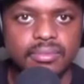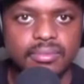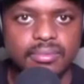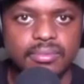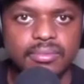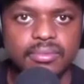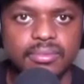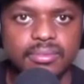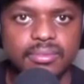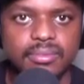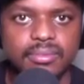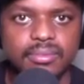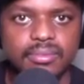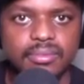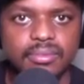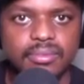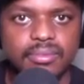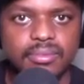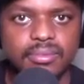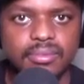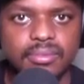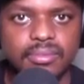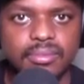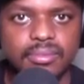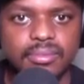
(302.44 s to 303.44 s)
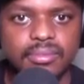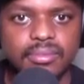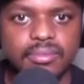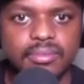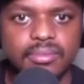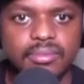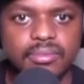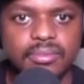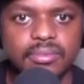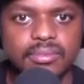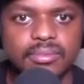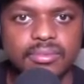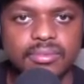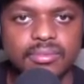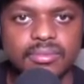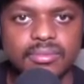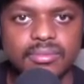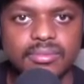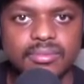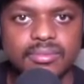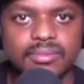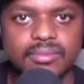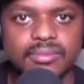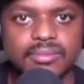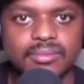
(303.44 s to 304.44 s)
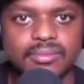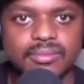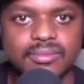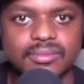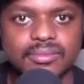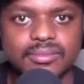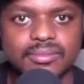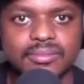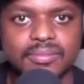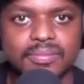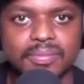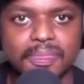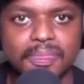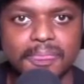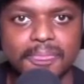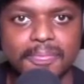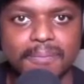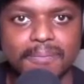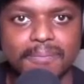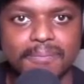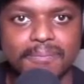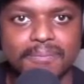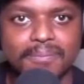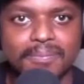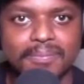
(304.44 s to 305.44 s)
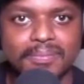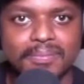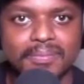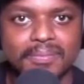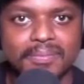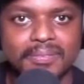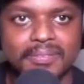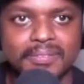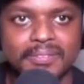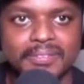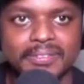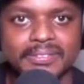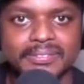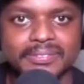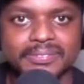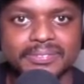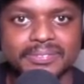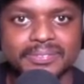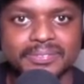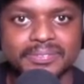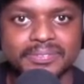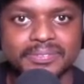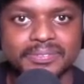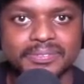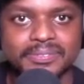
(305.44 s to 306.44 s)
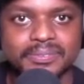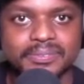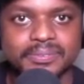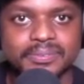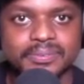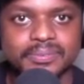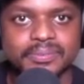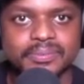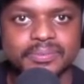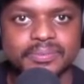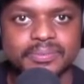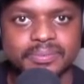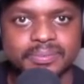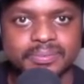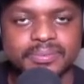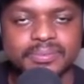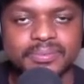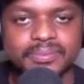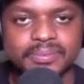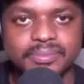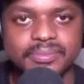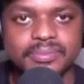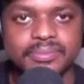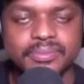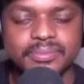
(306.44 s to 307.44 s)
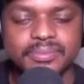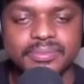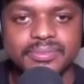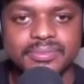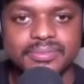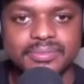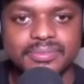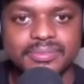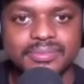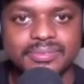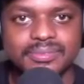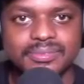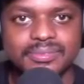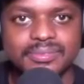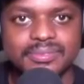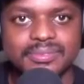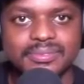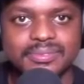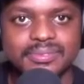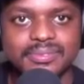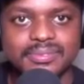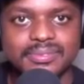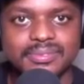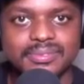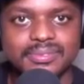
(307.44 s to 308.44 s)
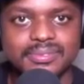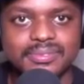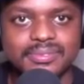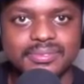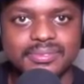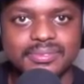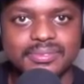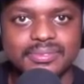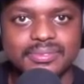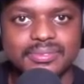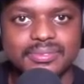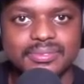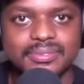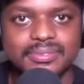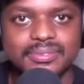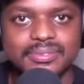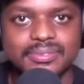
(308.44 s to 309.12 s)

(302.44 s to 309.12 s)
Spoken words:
The person shown says nothing.